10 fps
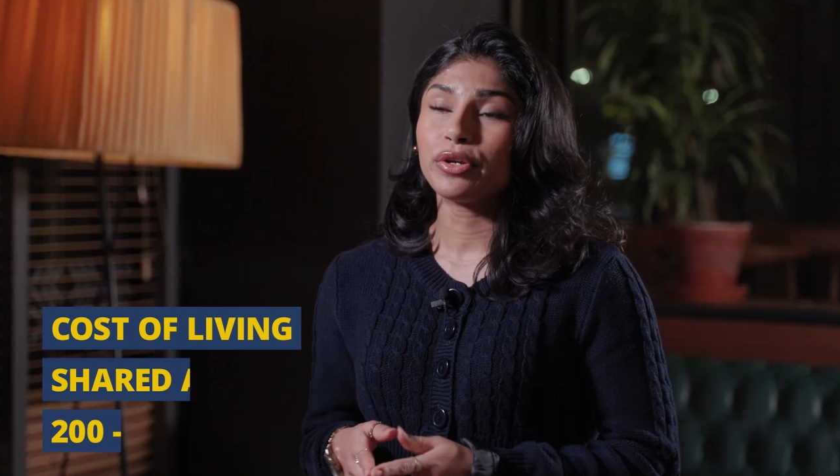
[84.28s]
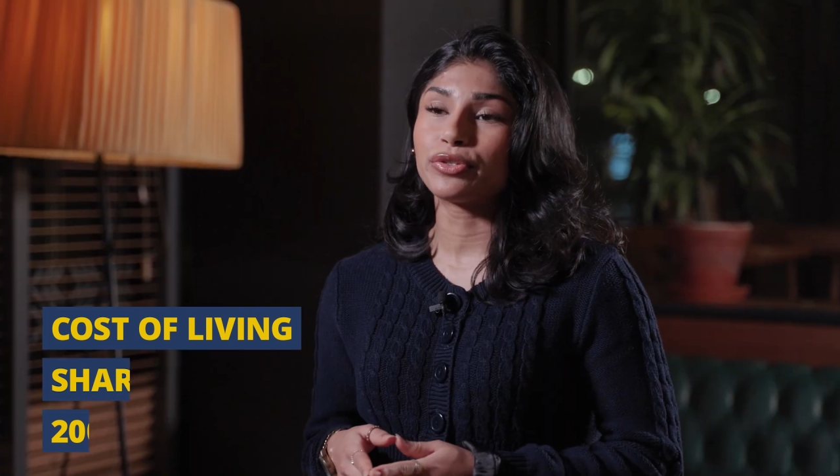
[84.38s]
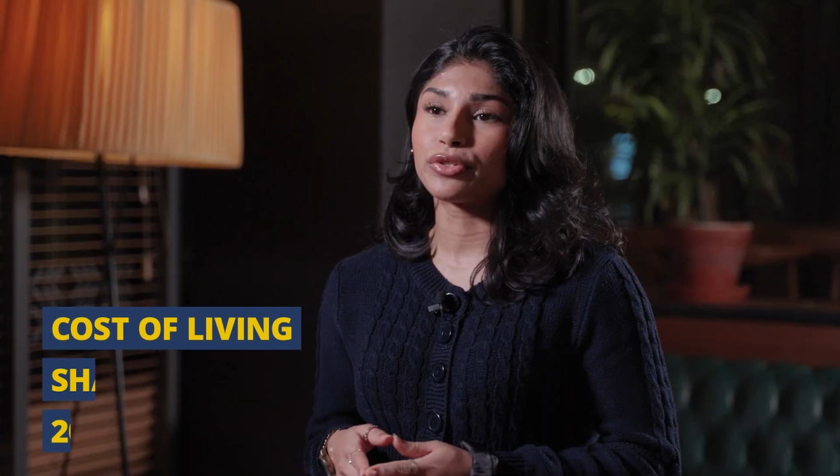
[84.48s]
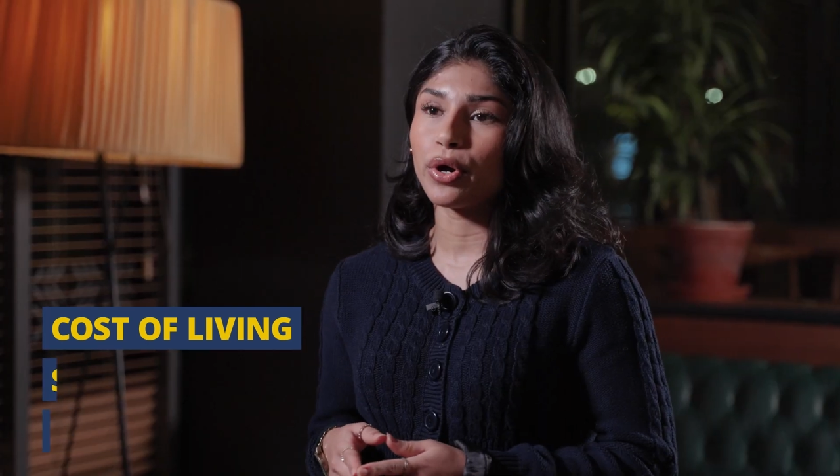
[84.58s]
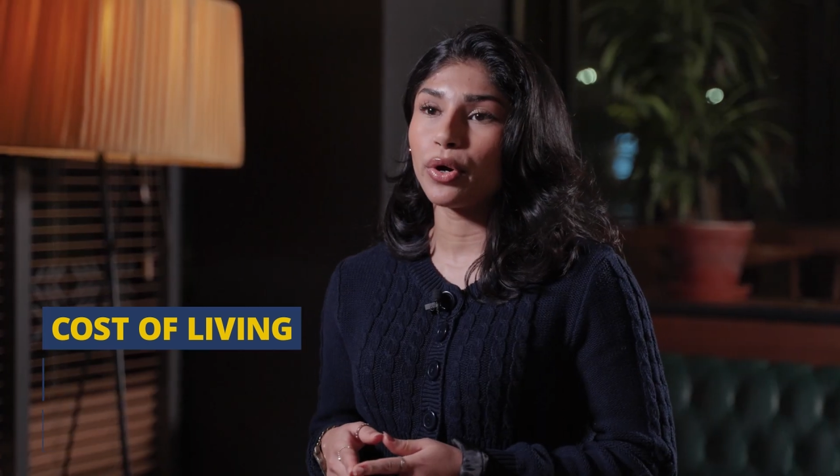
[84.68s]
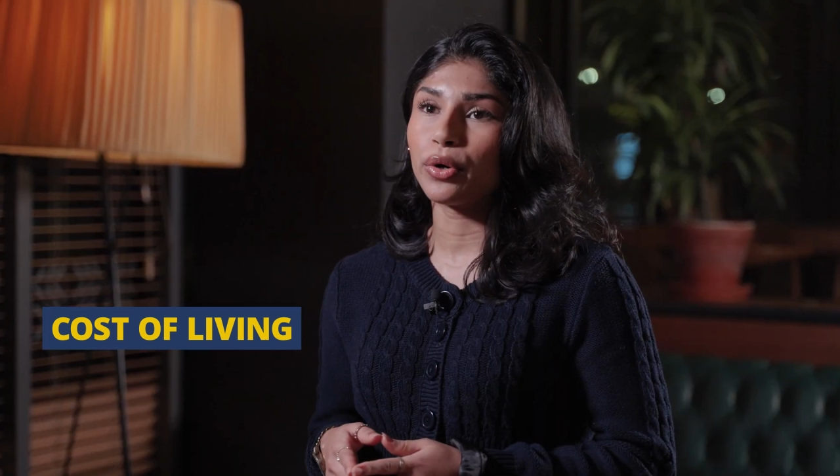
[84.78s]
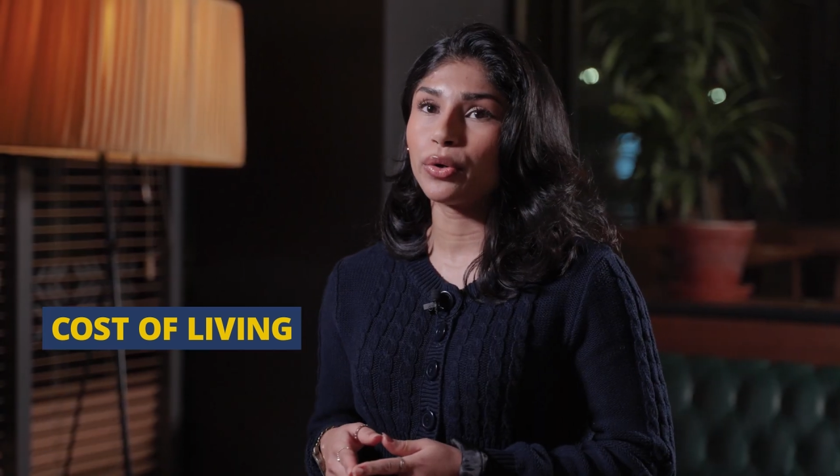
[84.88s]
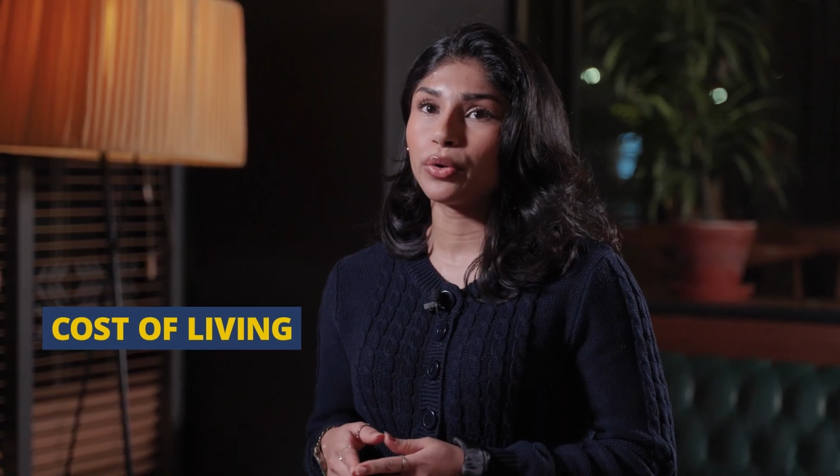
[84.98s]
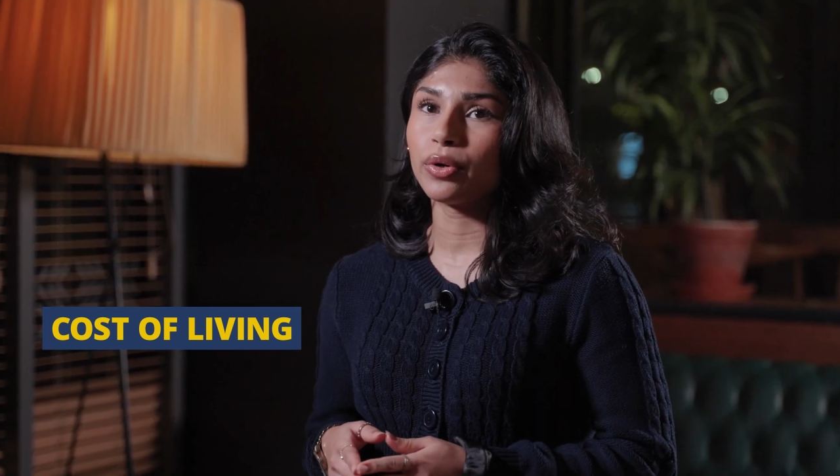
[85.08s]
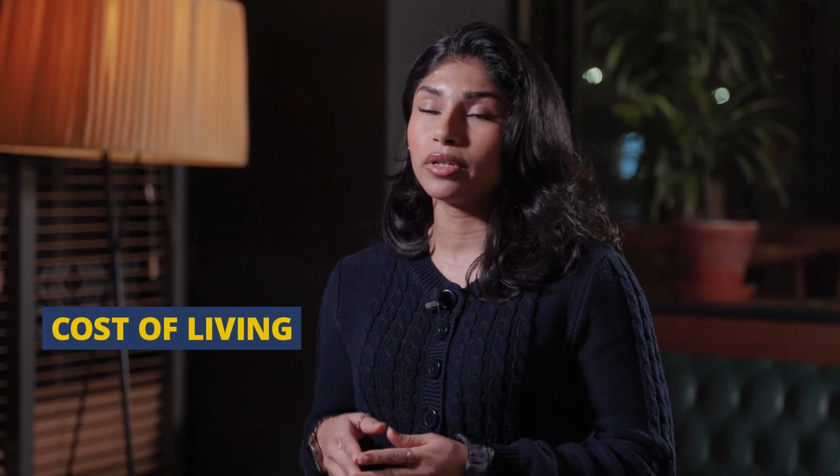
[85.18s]

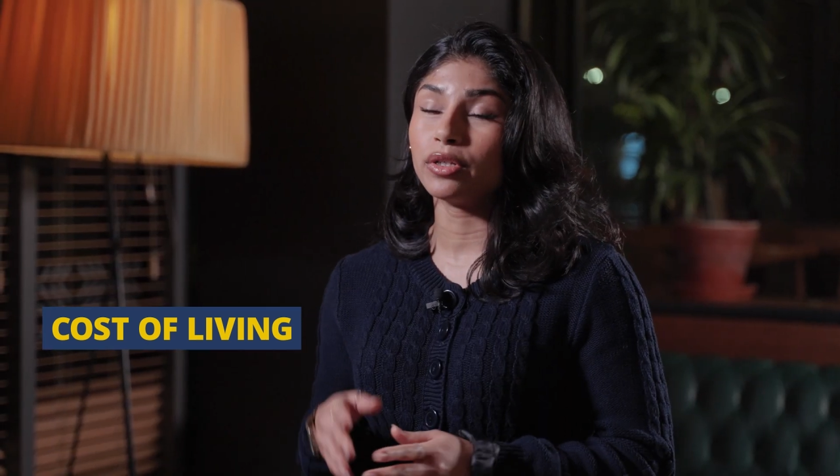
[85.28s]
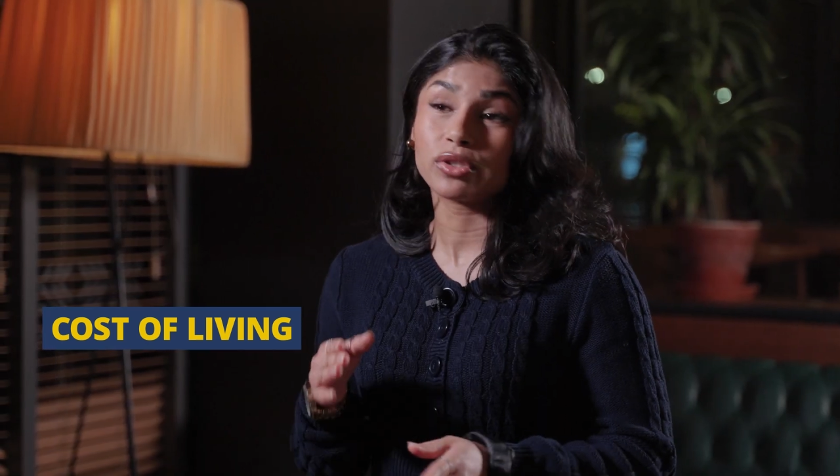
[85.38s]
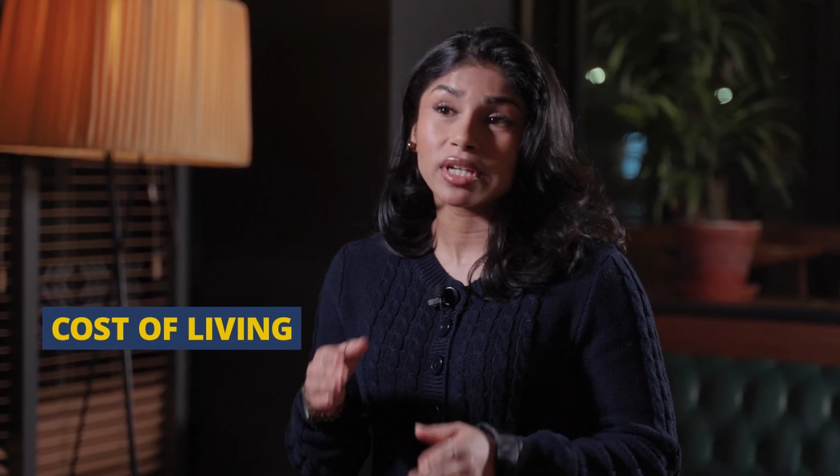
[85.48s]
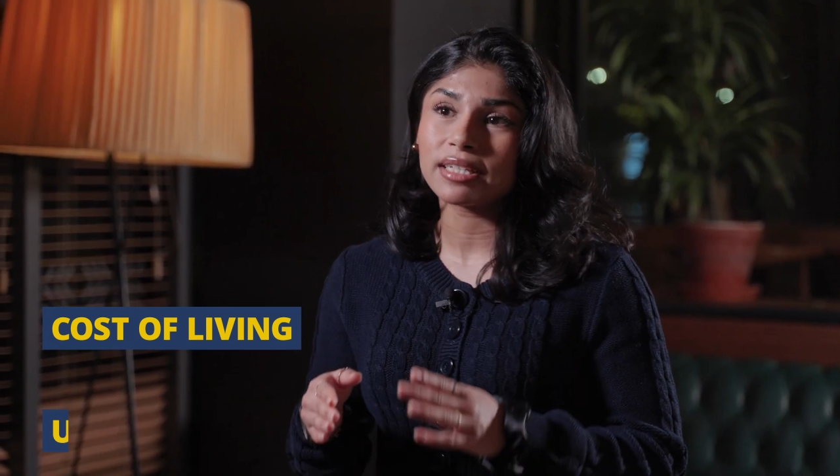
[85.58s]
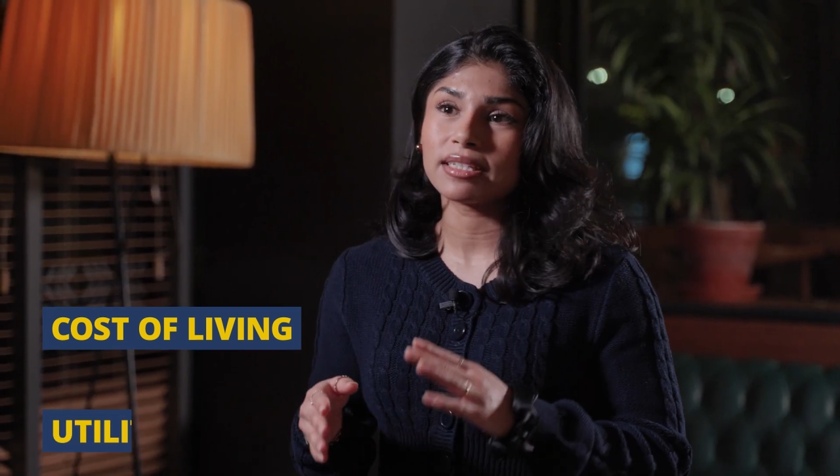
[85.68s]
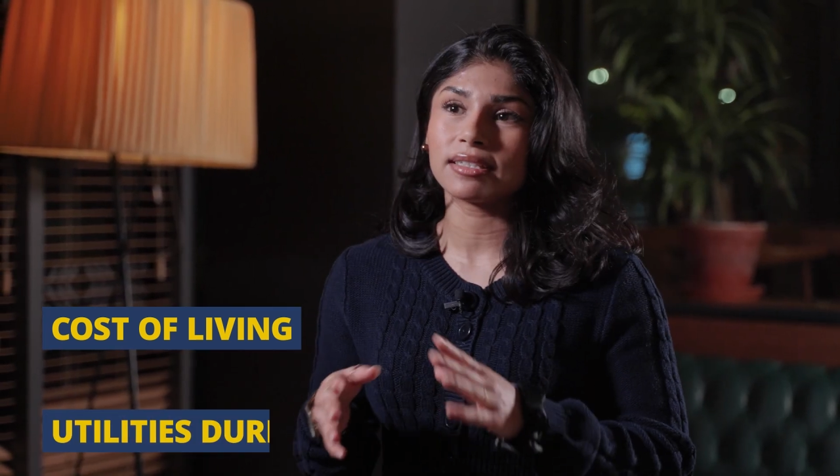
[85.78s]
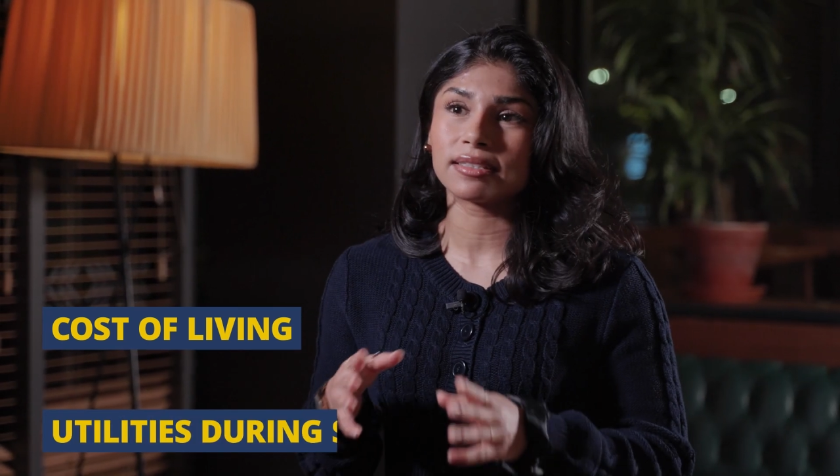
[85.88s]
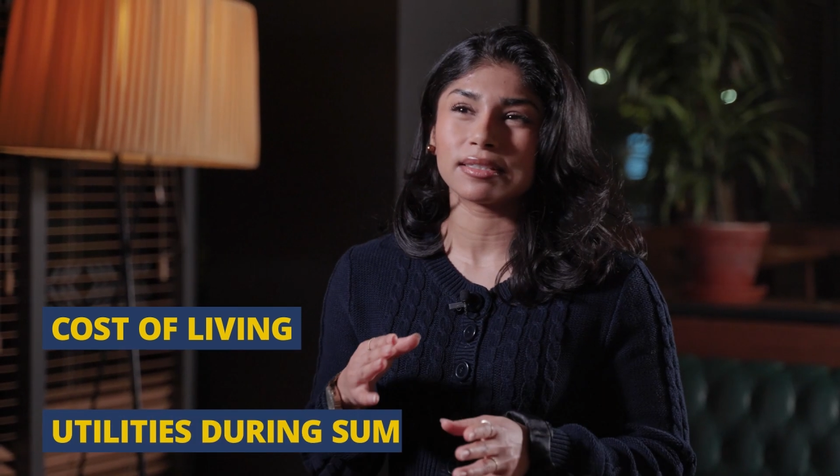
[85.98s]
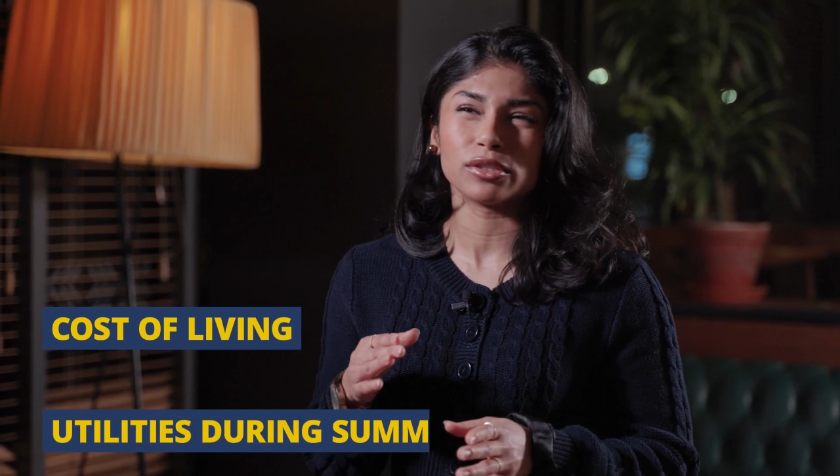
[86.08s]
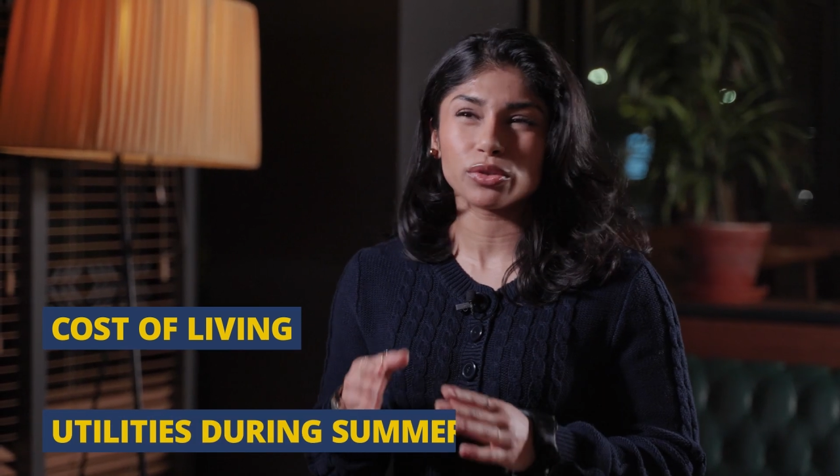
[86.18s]
So utilities